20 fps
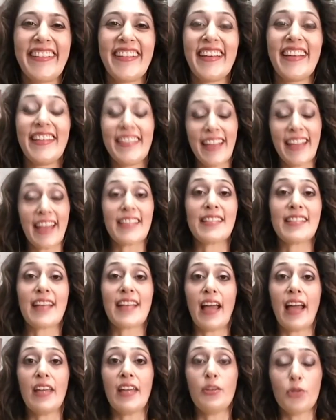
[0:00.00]
Yes,
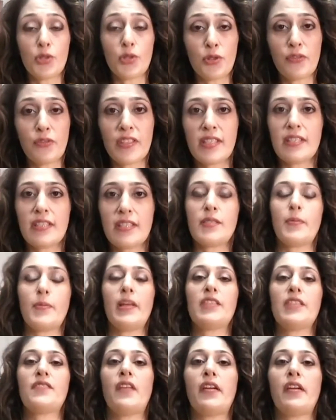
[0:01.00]
I used to visit his
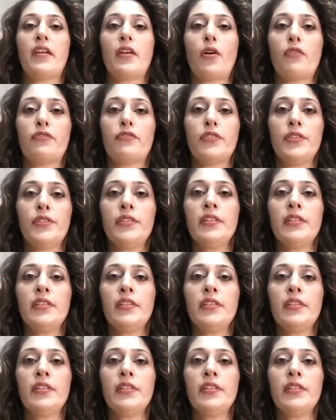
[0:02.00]
place very often.